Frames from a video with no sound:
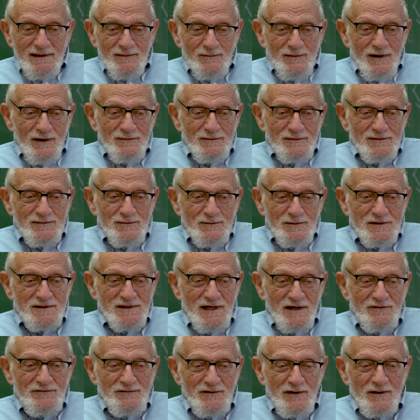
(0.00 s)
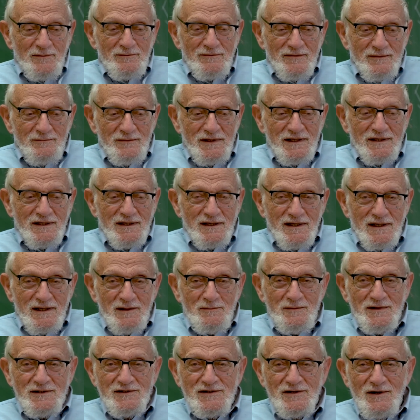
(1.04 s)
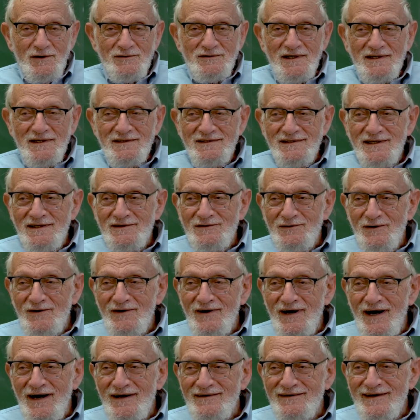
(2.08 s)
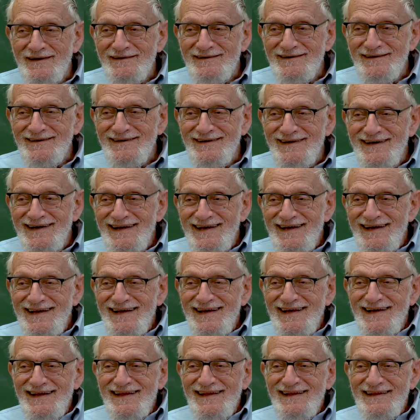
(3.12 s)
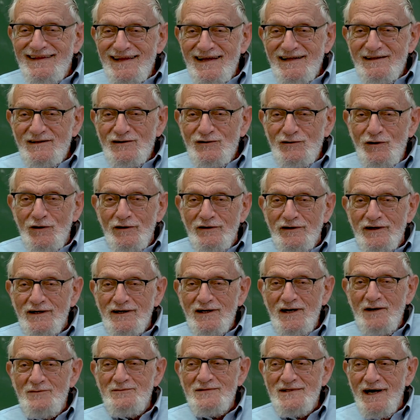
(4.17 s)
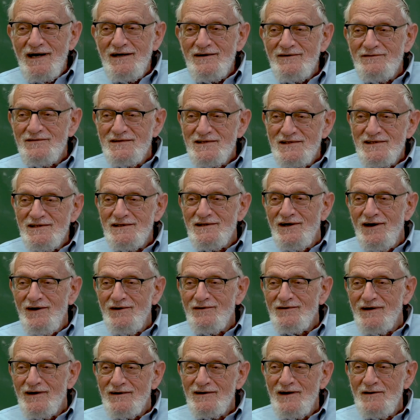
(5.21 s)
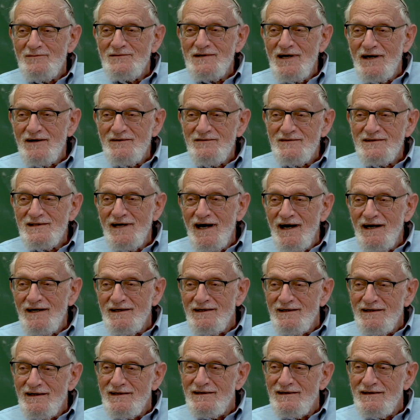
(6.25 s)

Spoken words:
Well, we say from Kimitzion Tetze Tova that learning comes out of Tzion, that comes out of Zion.